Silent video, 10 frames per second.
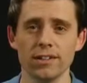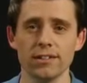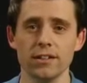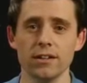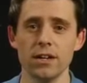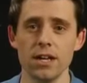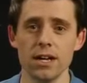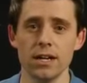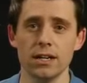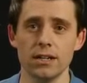the
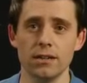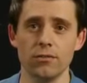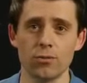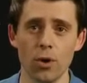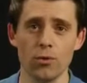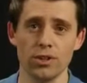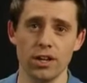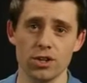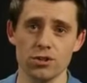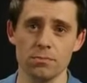uh, row
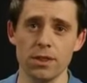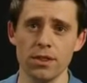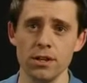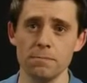reduction method.